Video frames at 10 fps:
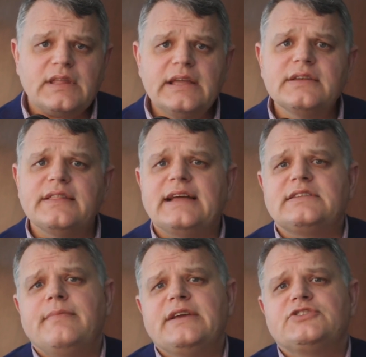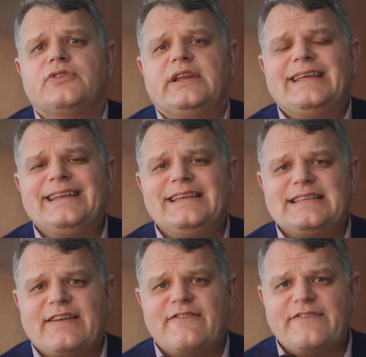into that to make sure that it is
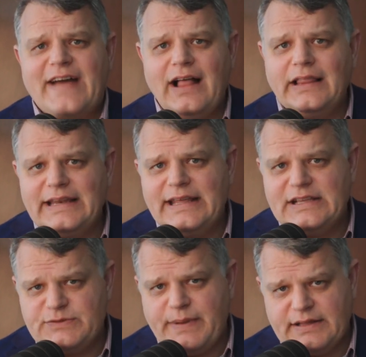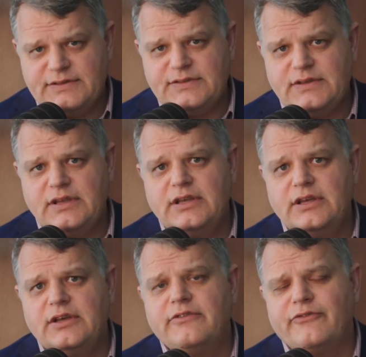a valid expense
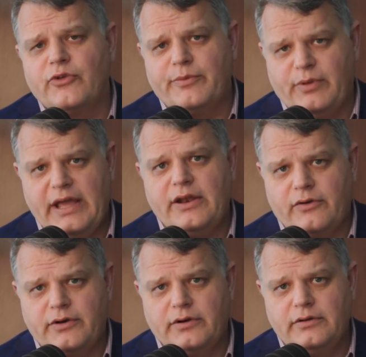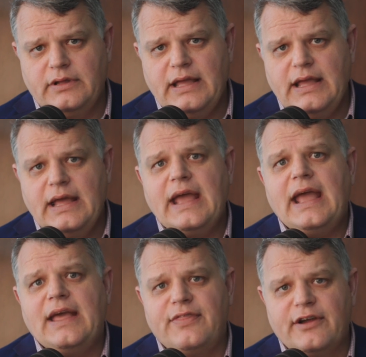for the plan owner,
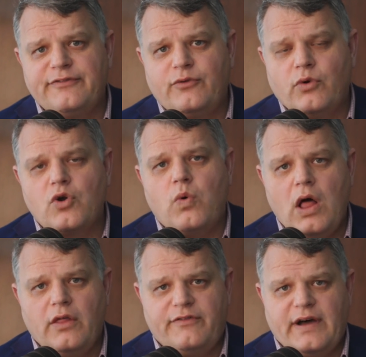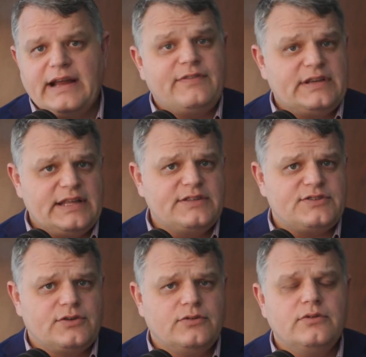and therefore qualified, if it needs
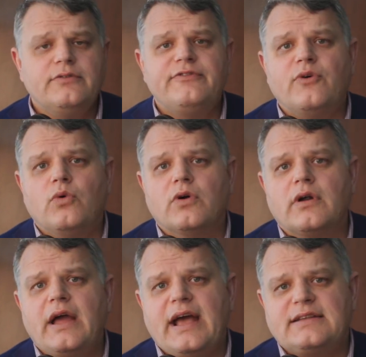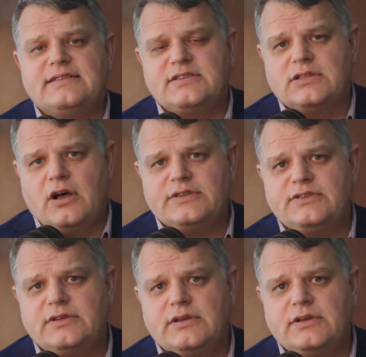to, for excess loss